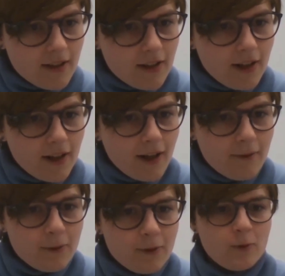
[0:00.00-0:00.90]

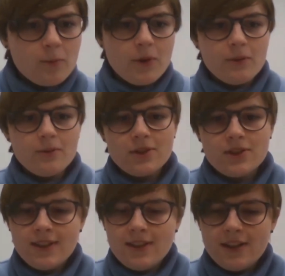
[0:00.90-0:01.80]
have you ever published
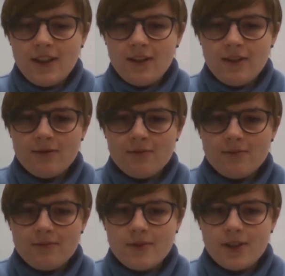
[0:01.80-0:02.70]
anything
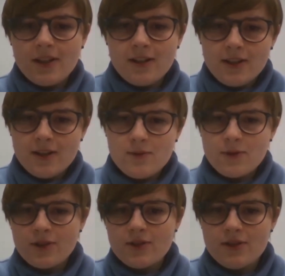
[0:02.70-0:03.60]
on East
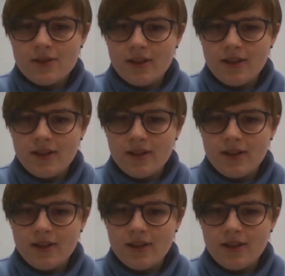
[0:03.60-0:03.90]
Fork's